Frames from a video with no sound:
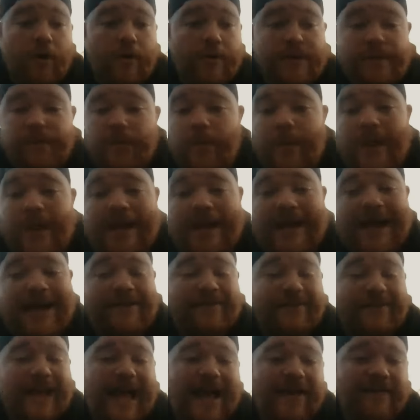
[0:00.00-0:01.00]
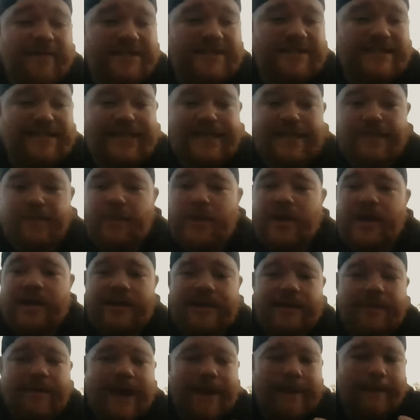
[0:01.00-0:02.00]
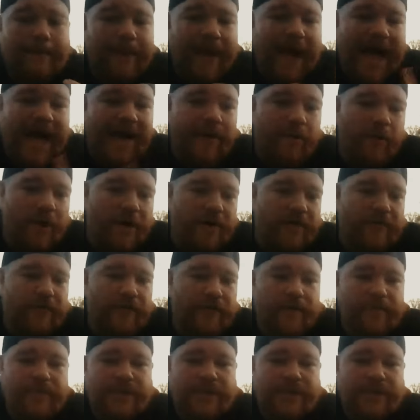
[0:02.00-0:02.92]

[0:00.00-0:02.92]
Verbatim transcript: People might not even have a CD player and they might buy one they from